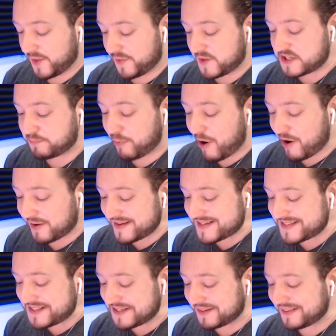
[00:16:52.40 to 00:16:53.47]
The Sparky's
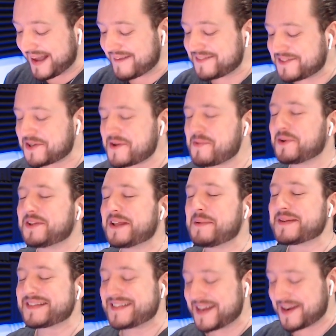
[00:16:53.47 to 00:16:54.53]
still alive, too. Where's that
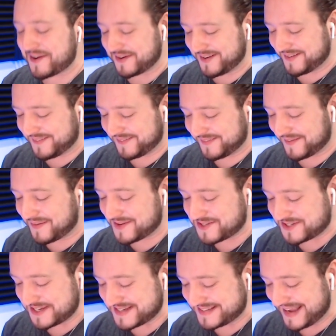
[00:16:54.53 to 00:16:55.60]
Musketeer? Oh,
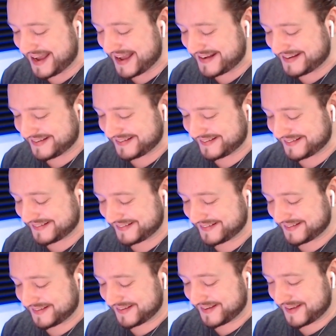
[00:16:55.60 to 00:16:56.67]
she's dead.
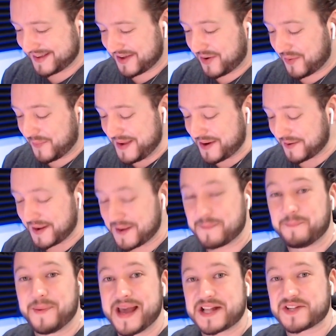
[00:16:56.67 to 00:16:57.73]
We are in
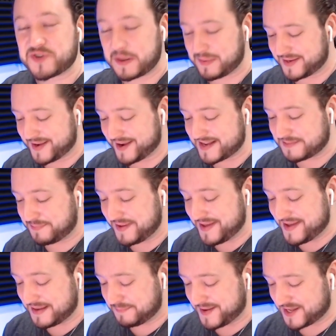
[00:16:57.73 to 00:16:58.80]
big trouble, guys.
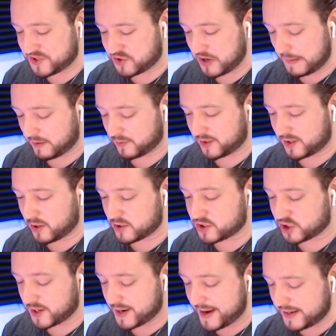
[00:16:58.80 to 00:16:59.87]
Big, big trouble. We're going to go
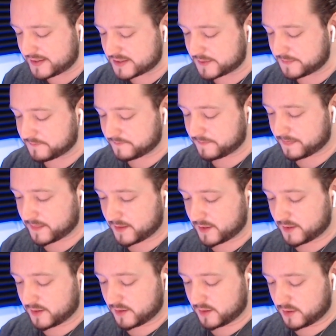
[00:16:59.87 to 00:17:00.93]
Giant.
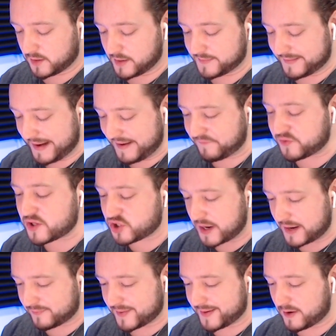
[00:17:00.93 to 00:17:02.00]
Knight for the
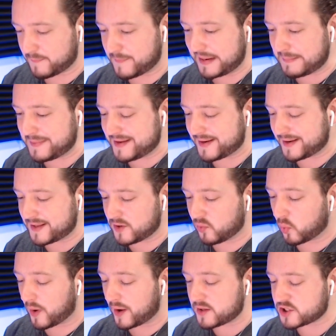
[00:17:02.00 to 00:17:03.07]
Giant right here. Mega Minion
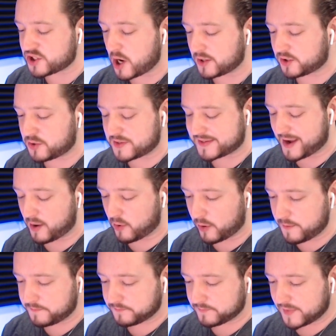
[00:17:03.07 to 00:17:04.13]
getting one shot to the
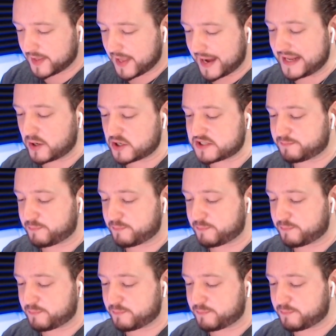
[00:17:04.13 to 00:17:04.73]
tower. And he goes